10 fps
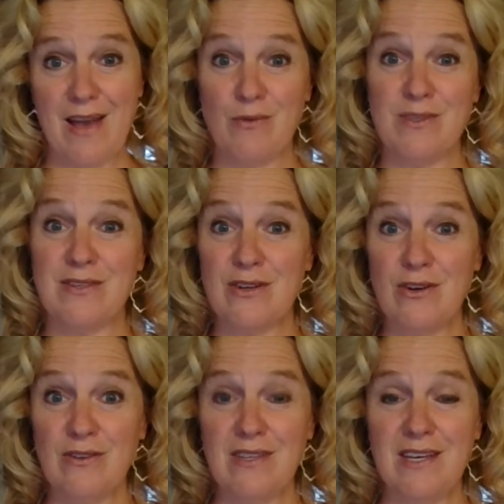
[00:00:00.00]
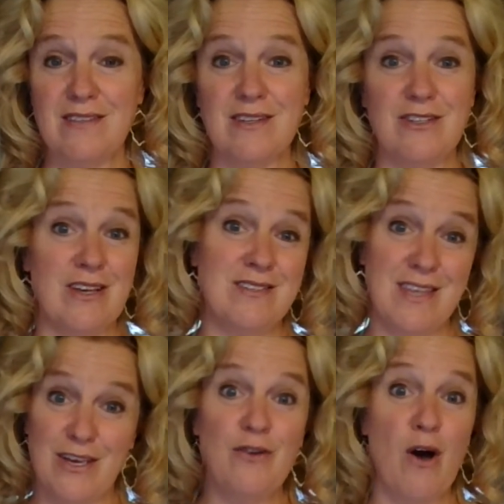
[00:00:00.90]
I would certainly suggest
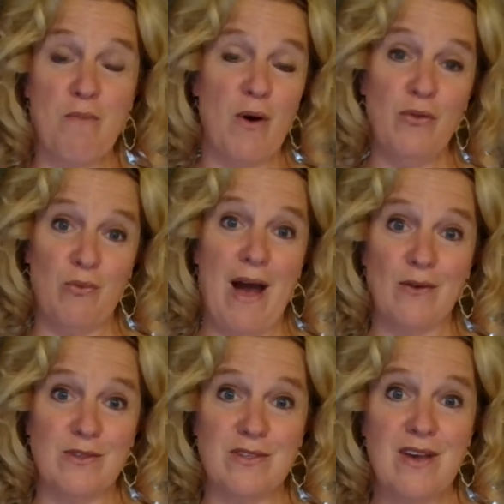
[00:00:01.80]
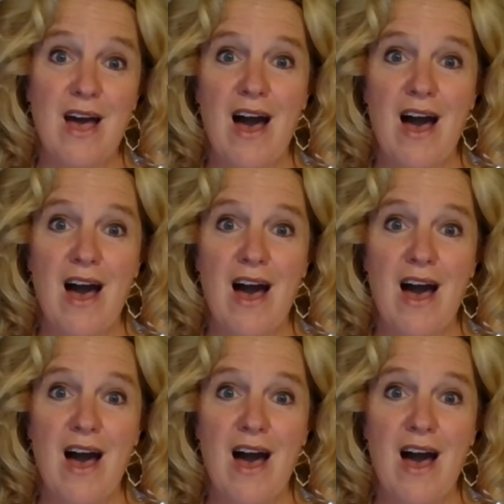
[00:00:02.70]
that you go both routes.